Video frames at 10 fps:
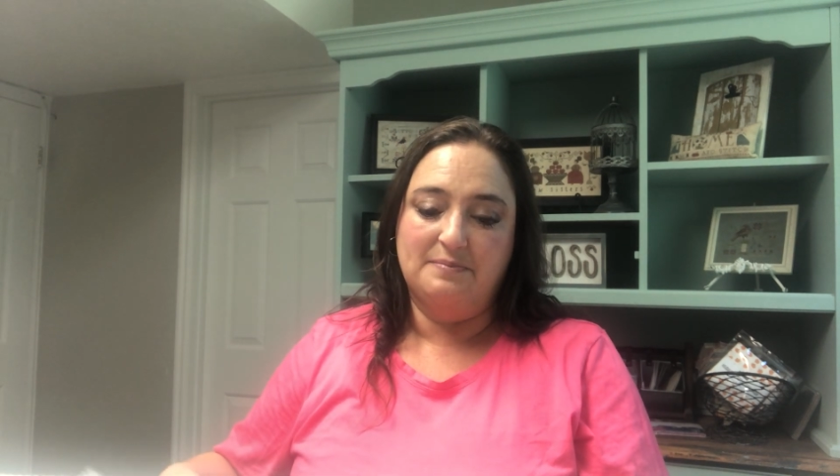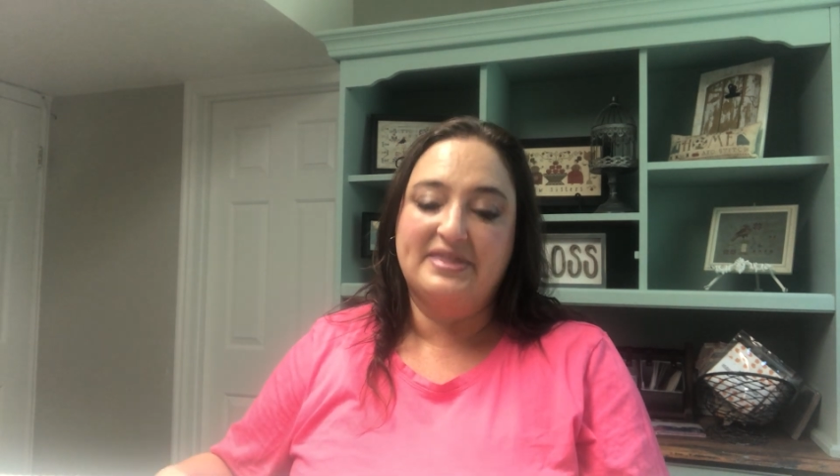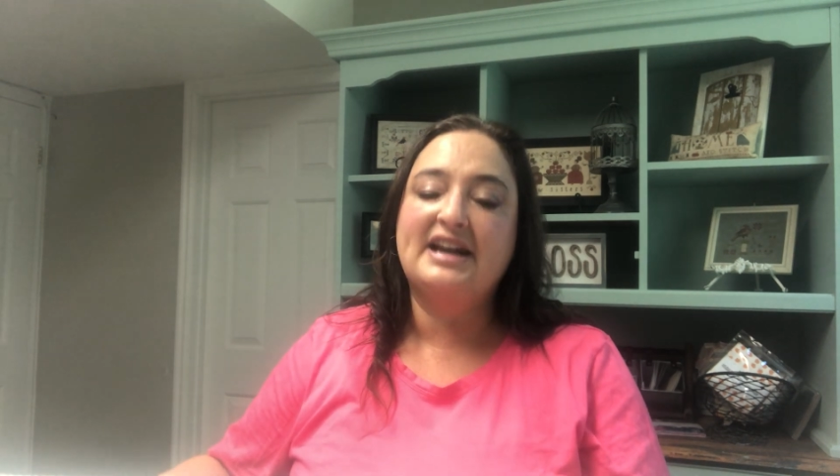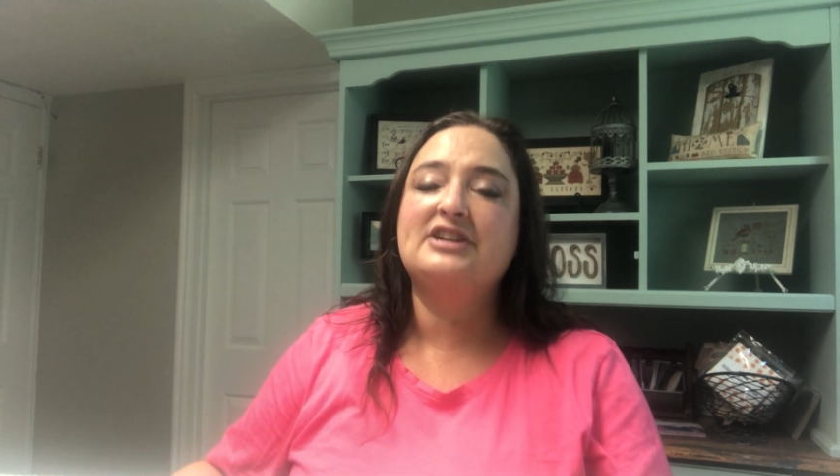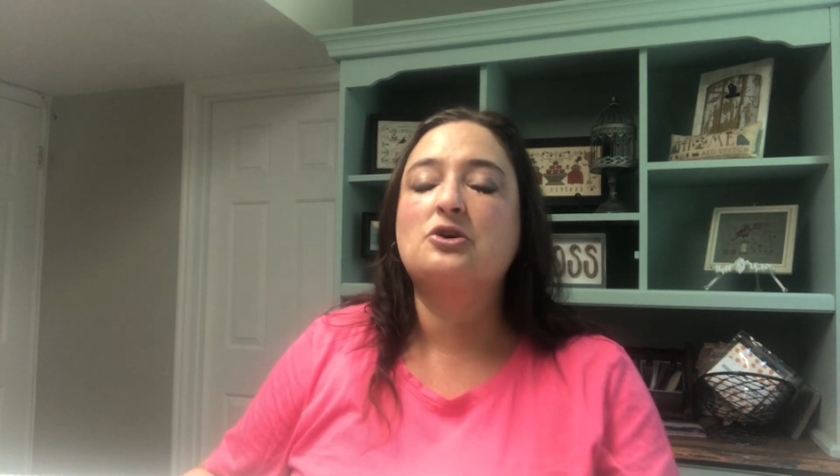But
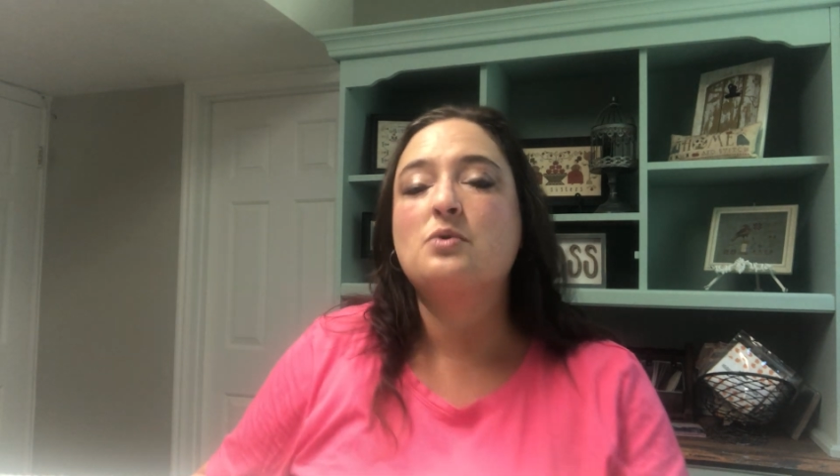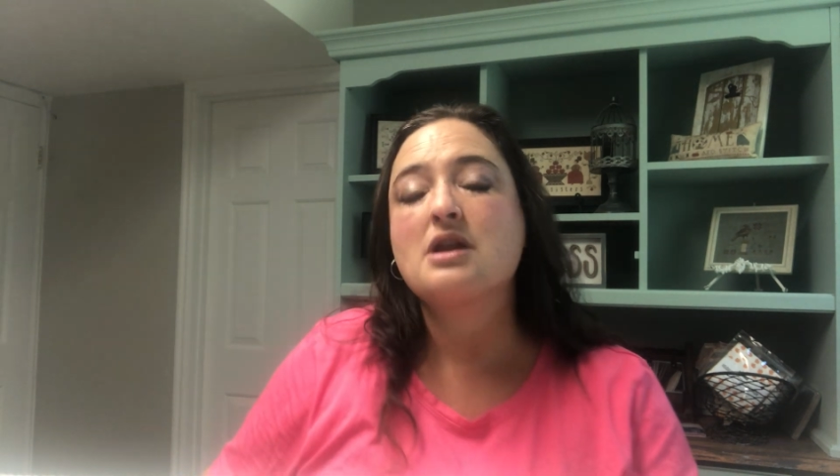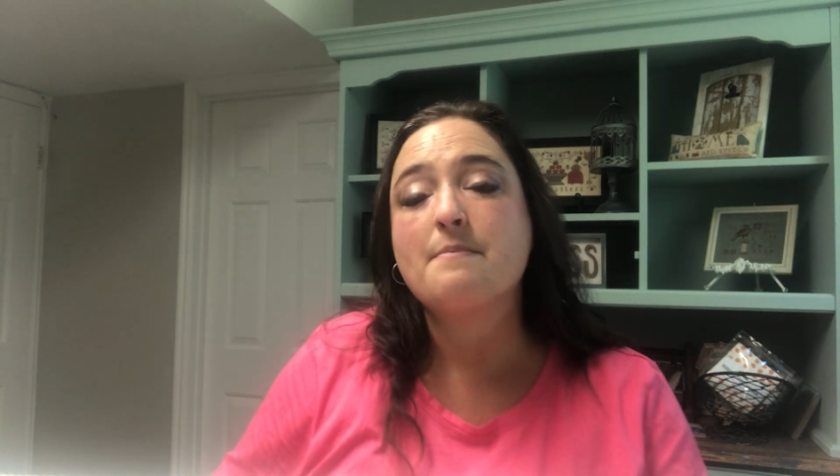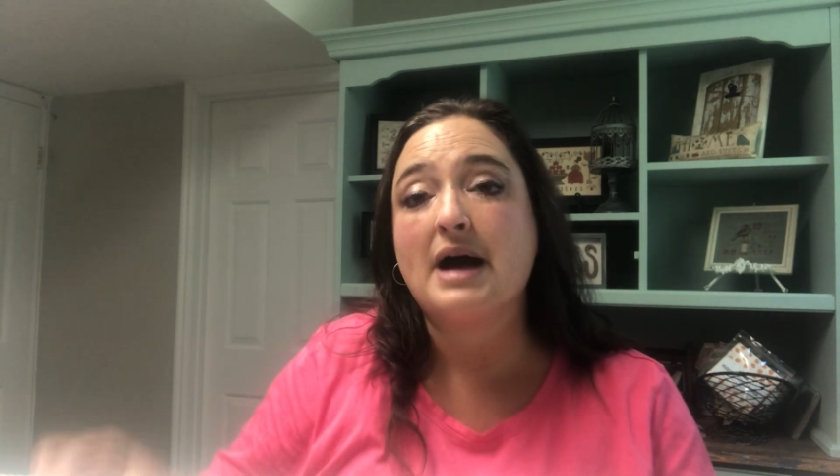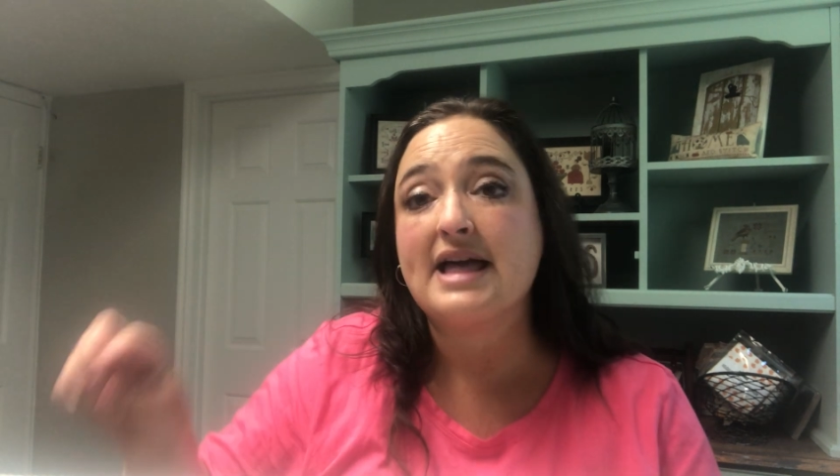then I don't want
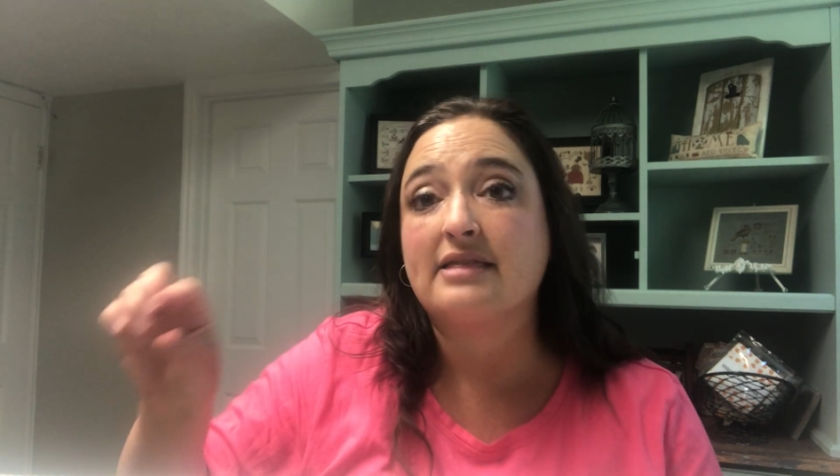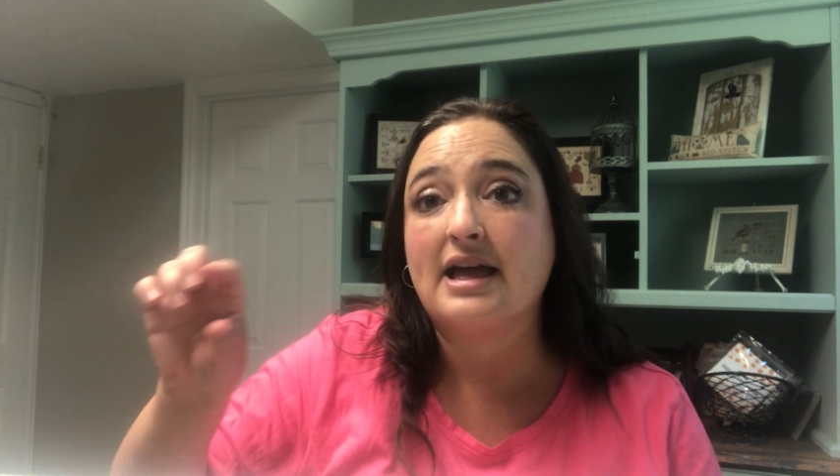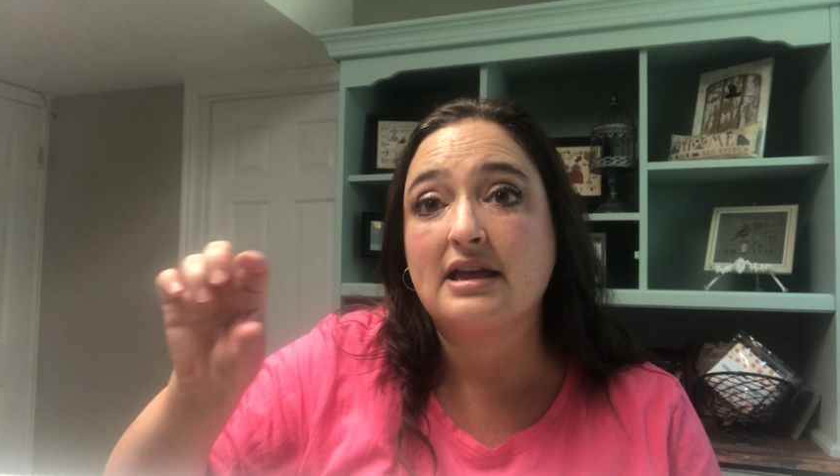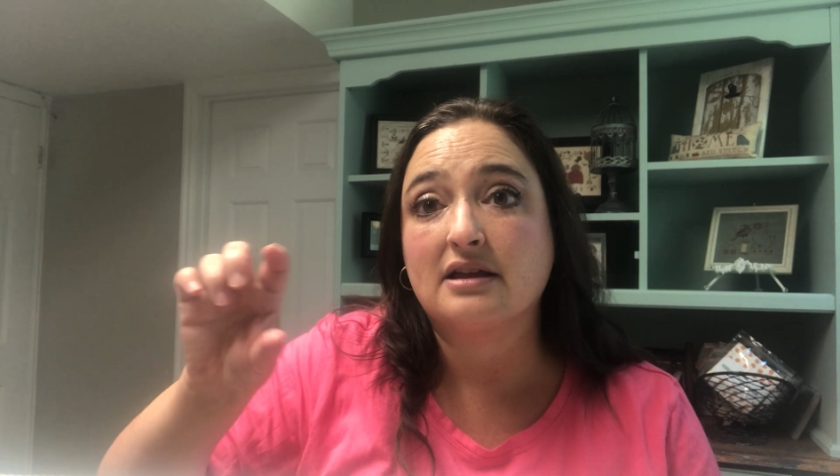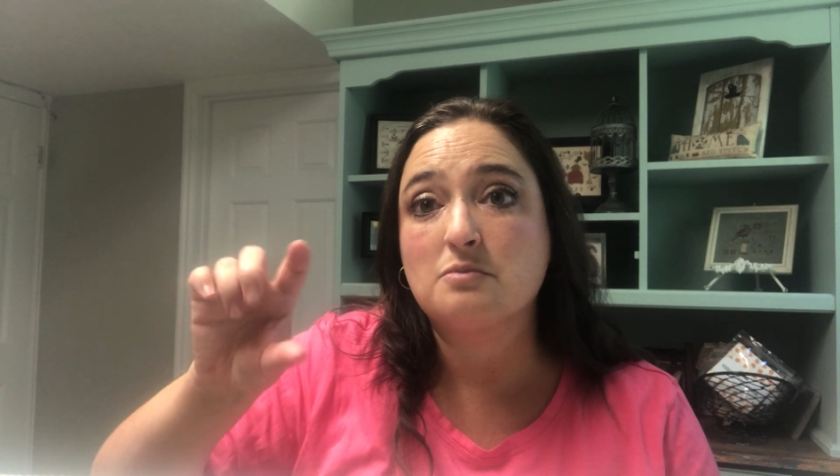to buy like